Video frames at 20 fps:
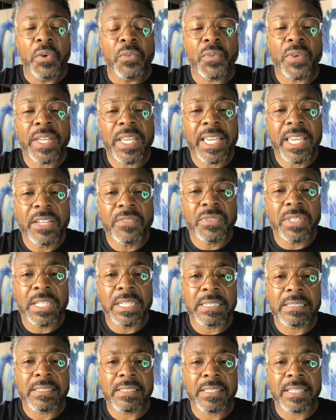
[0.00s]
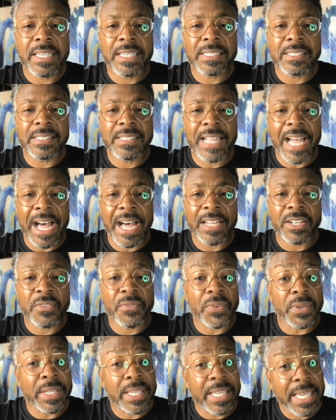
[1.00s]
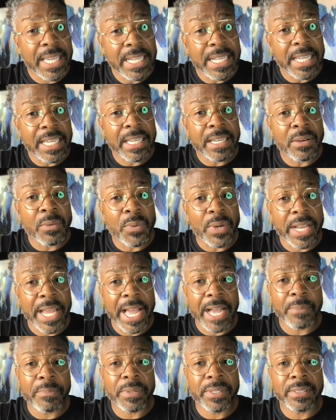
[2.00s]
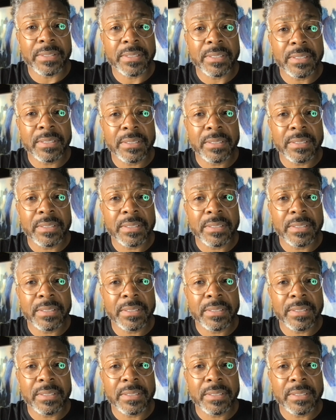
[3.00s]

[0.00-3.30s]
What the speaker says: Forgiveness is not forgetting what happened.